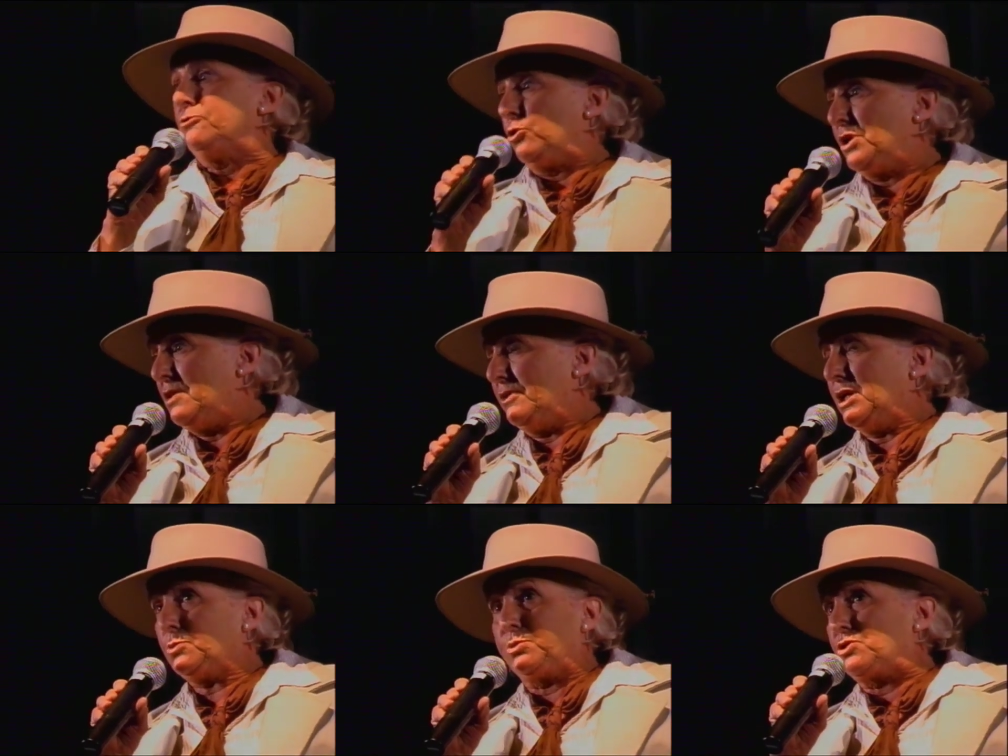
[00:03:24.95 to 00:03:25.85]
For never
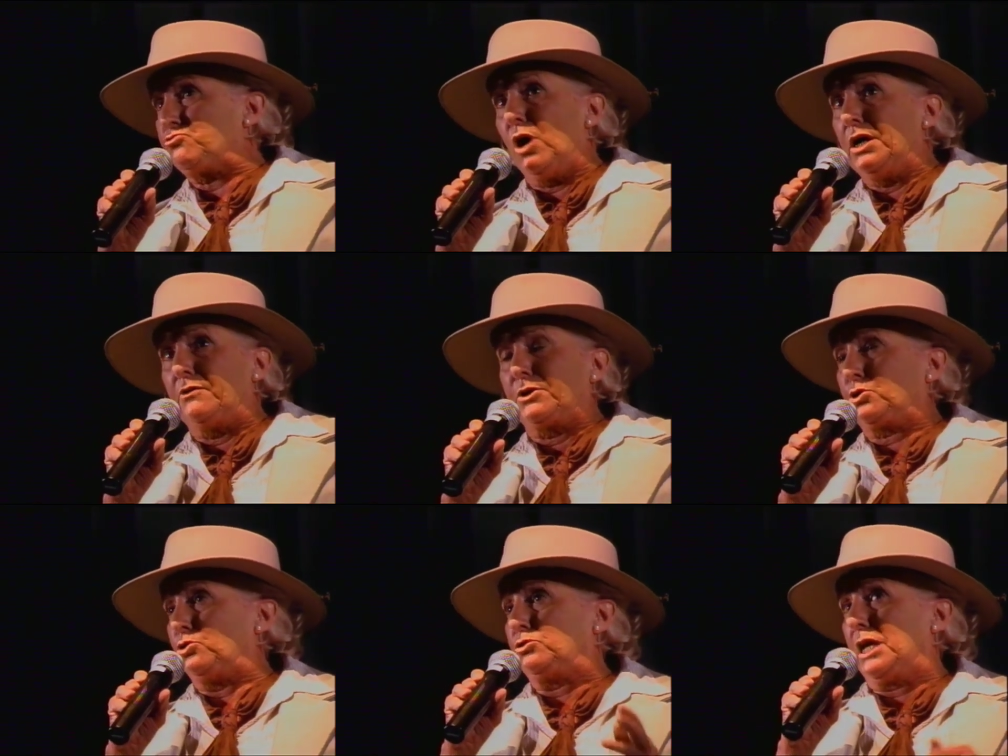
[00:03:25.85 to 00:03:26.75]
yet was rider
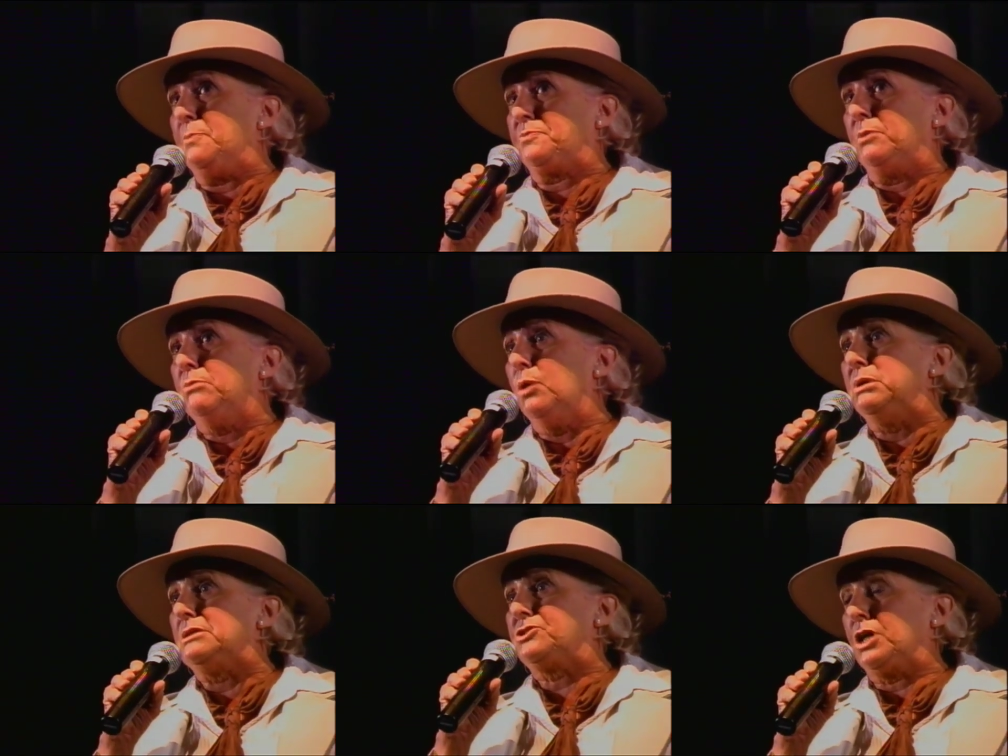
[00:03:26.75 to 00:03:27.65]
that could keep the
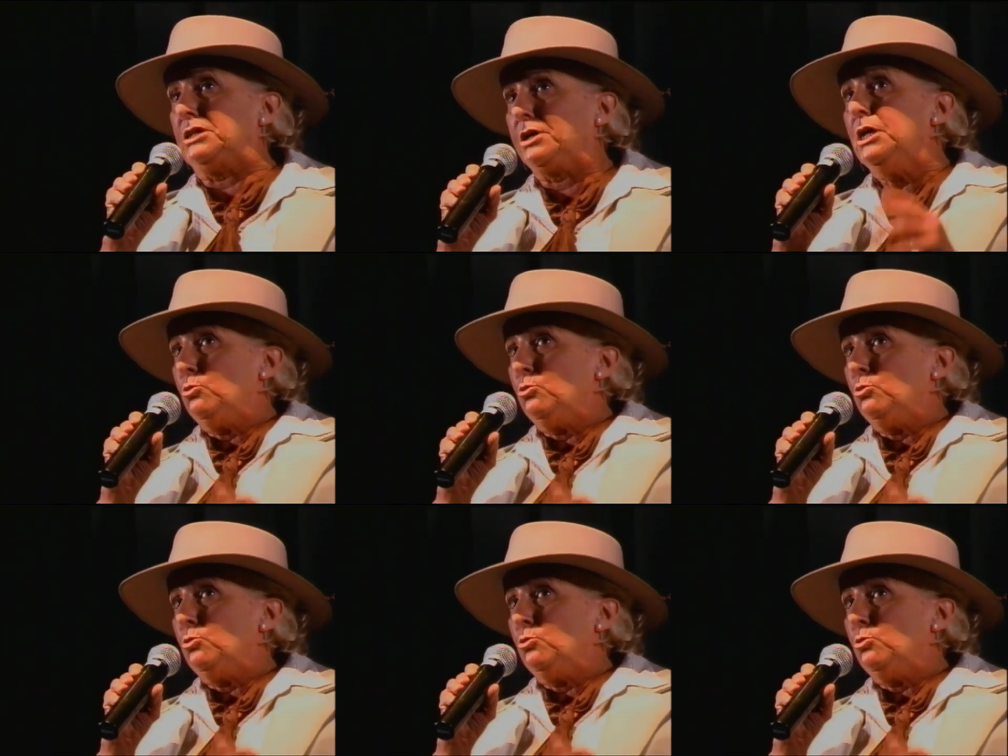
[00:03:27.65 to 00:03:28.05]
mob in sight